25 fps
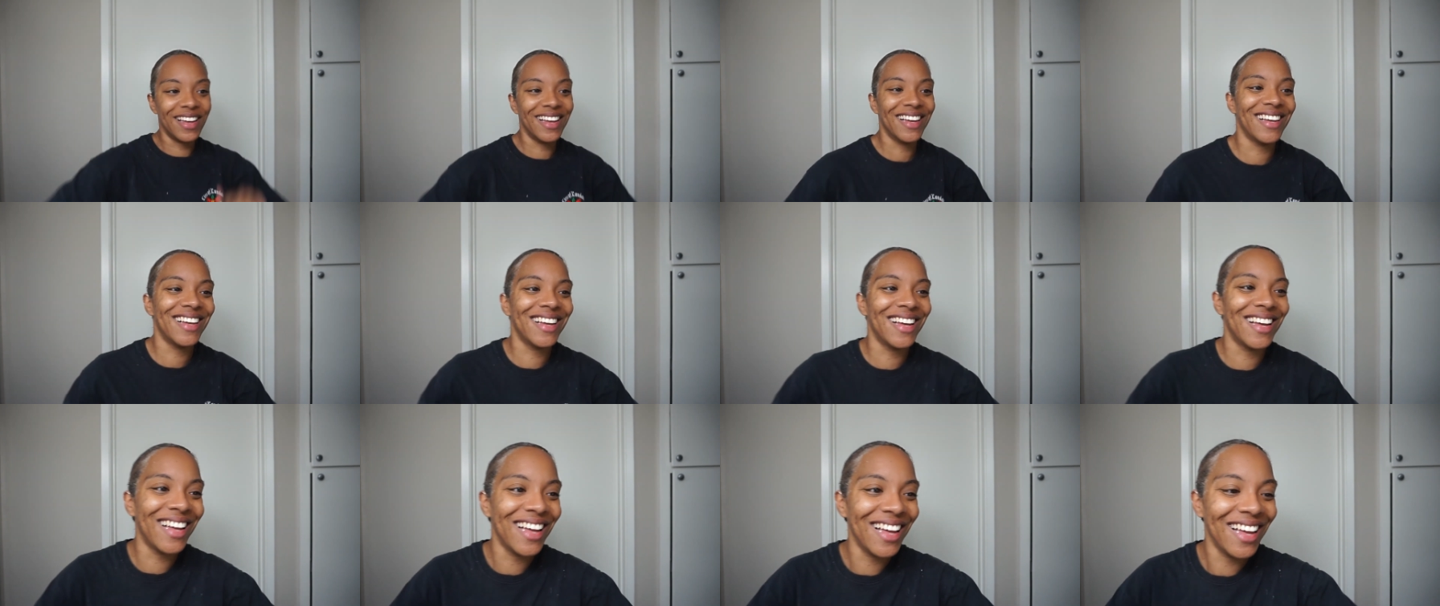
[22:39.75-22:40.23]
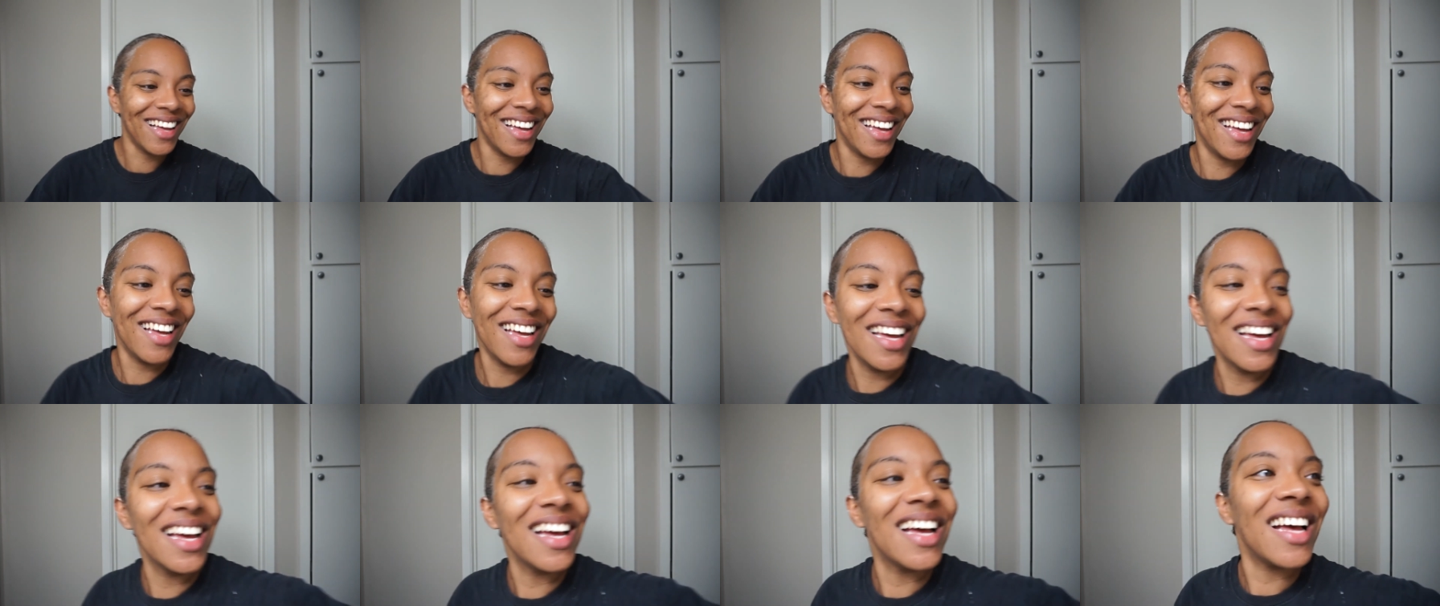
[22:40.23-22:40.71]
And
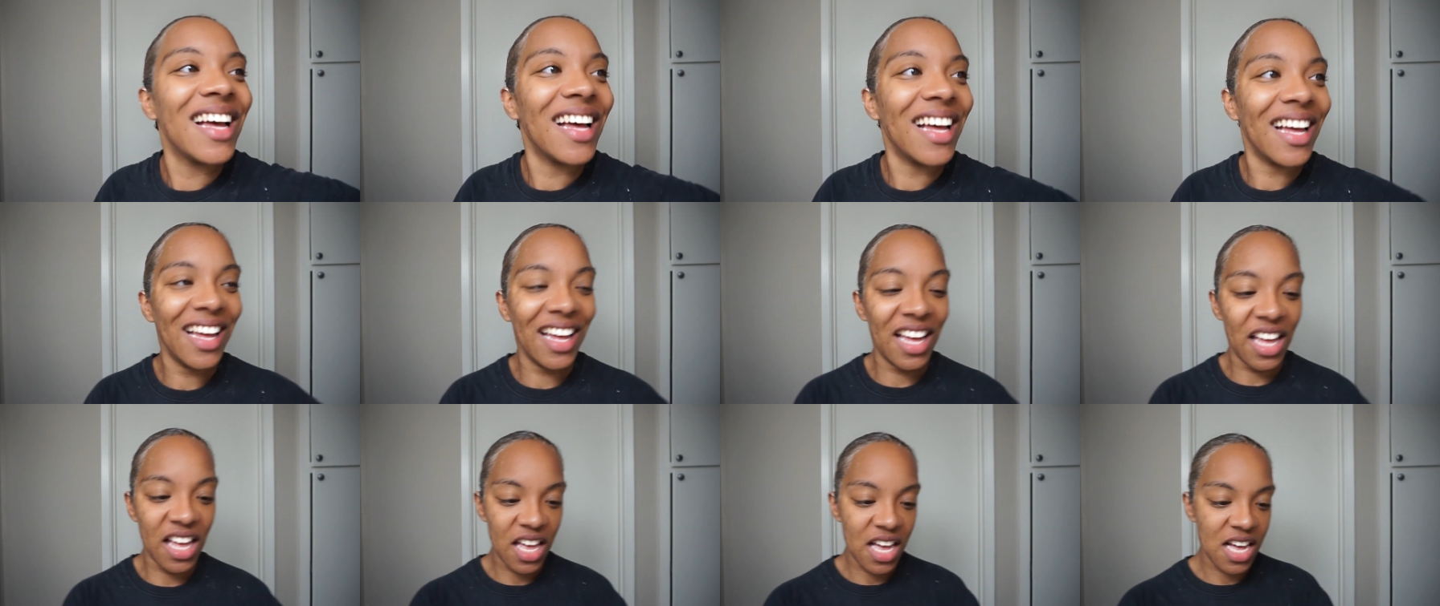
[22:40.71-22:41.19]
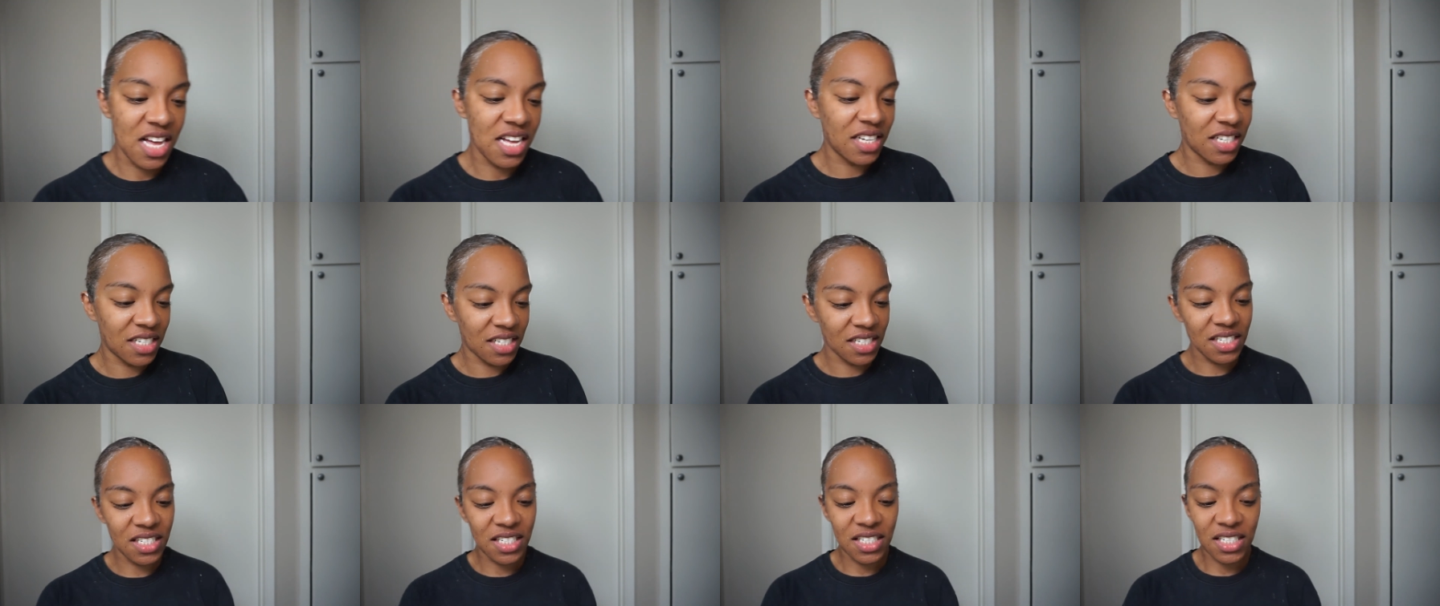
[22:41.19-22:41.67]

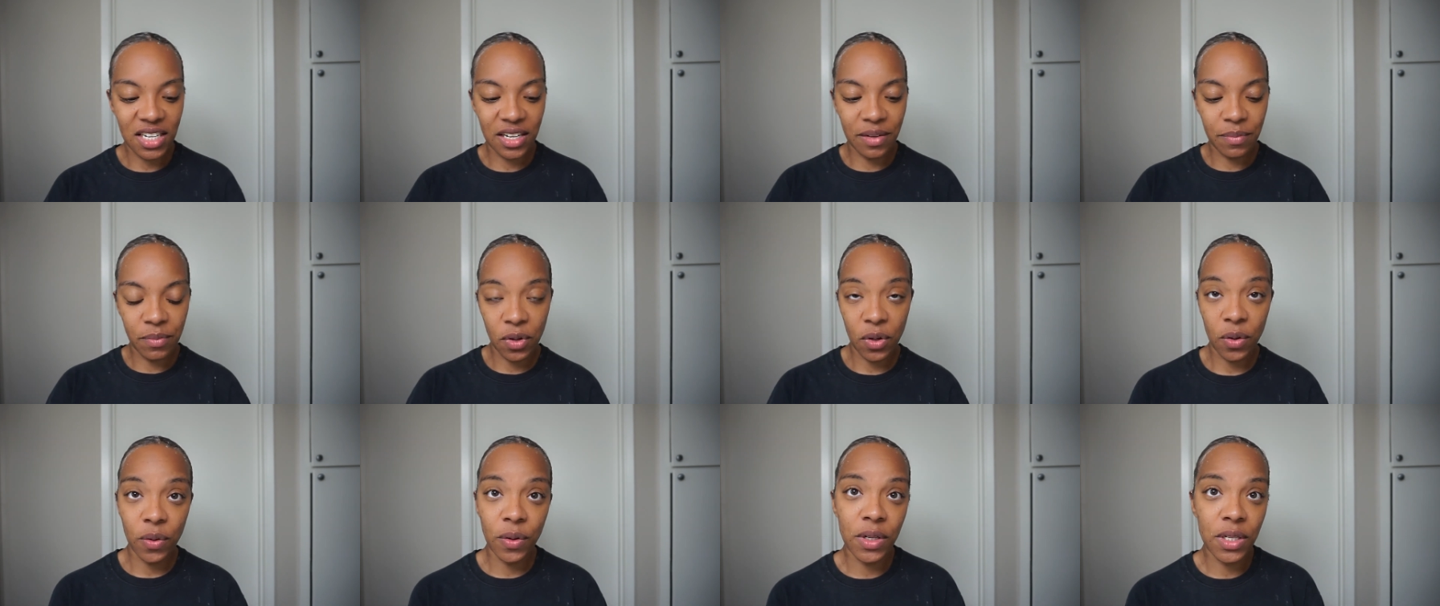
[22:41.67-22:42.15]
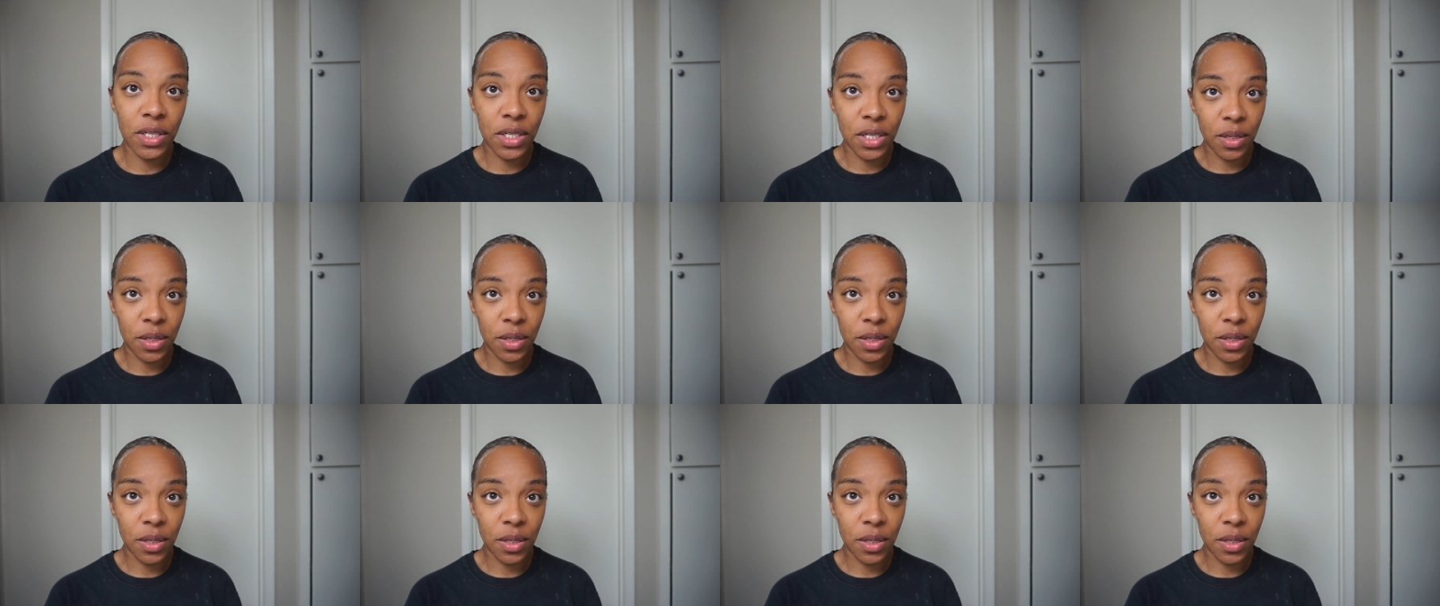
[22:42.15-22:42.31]
I'm going to